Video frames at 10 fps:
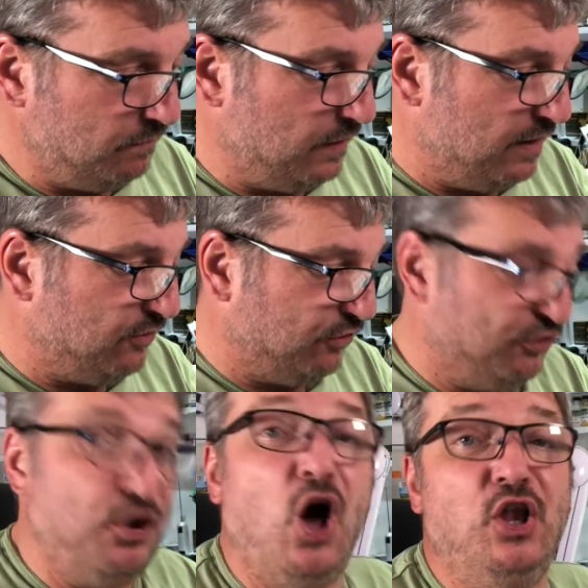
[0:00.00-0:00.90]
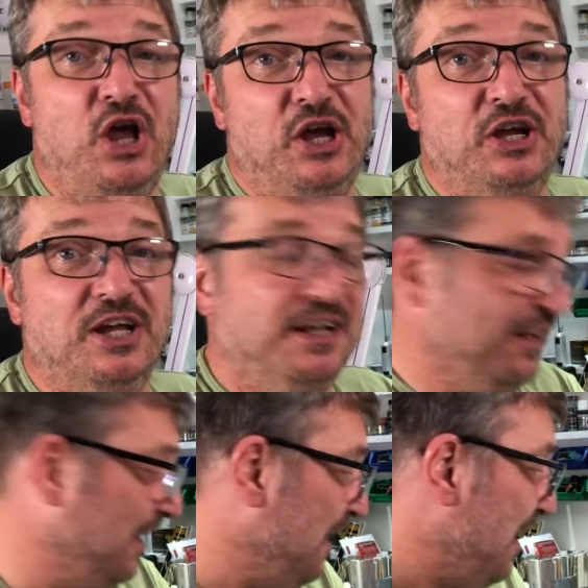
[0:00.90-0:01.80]
is stunning.
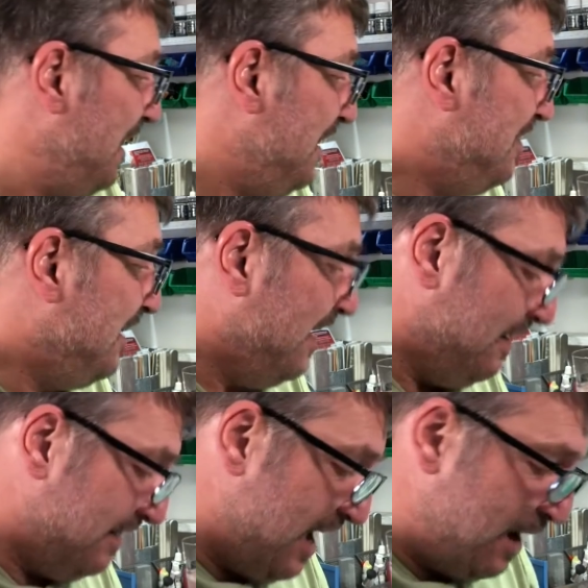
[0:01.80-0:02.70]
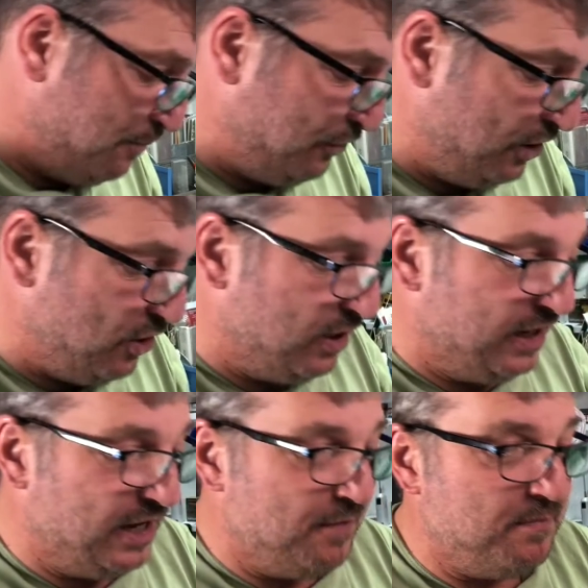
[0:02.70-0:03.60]
This here is
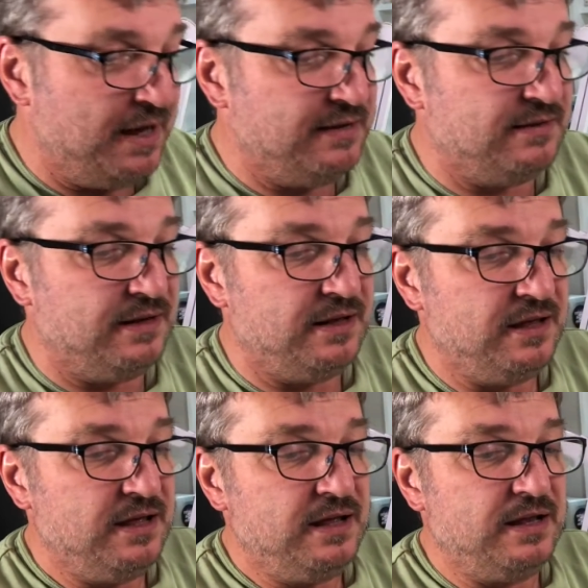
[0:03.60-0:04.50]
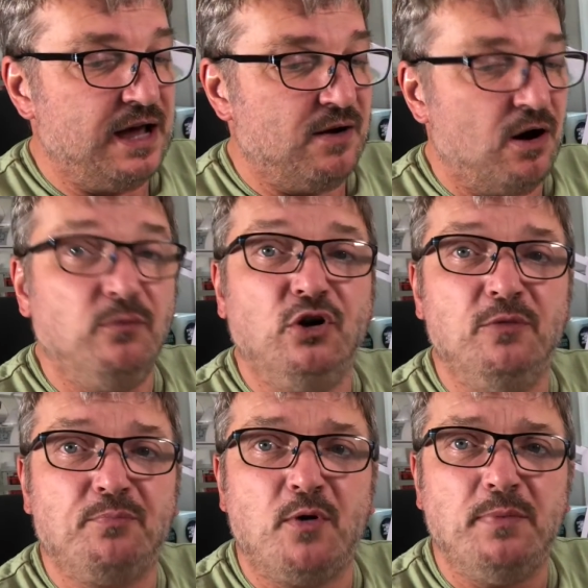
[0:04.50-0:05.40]
absolutely amazing. Now I'm going to
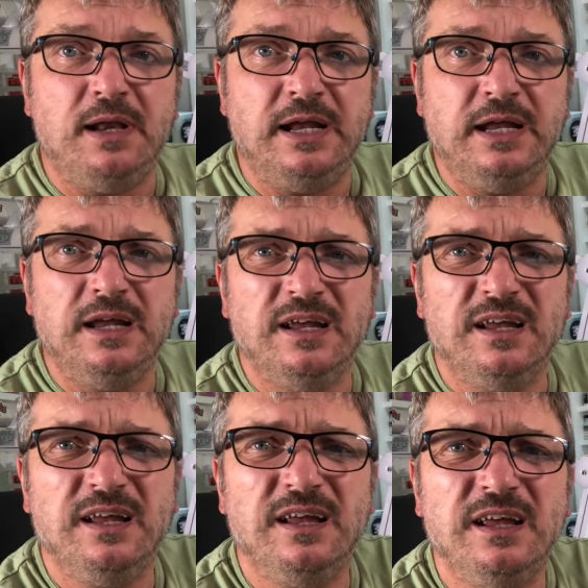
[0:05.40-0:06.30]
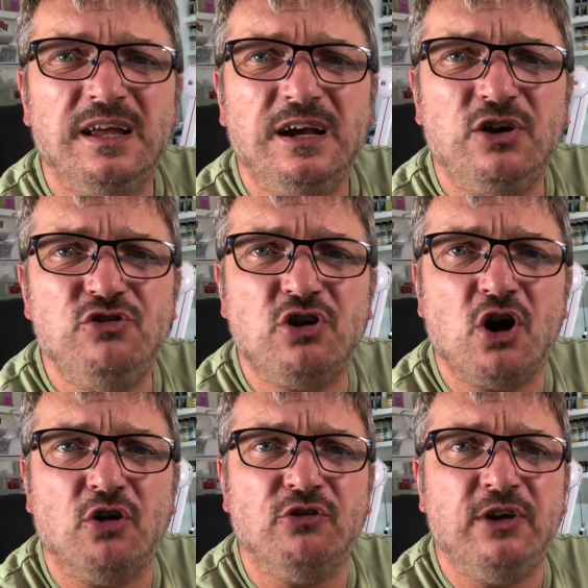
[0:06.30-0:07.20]
probably, because you
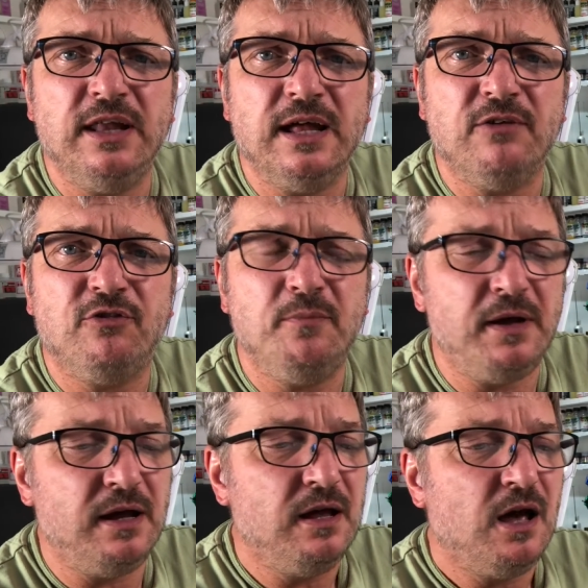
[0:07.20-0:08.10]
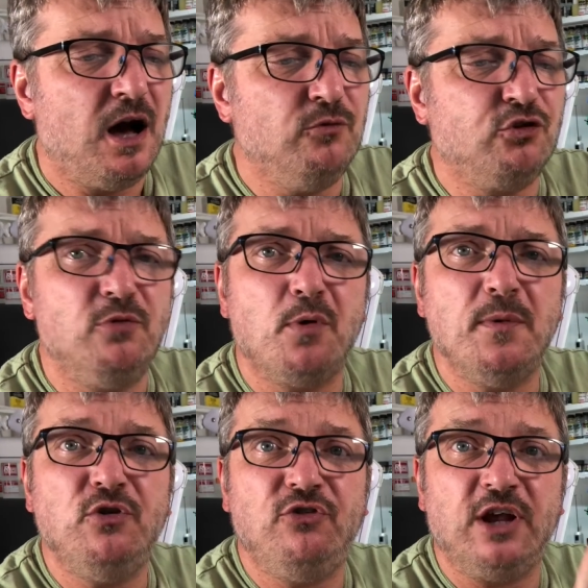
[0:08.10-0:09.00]
can't see that from there, I'm just going to
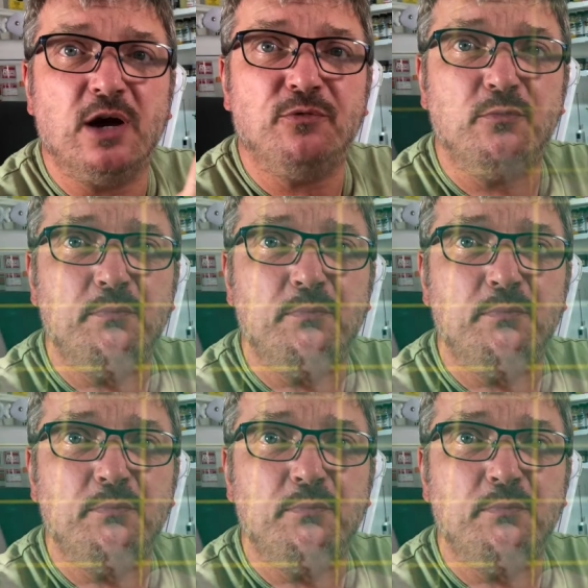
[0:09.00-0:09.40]
probably just stick up some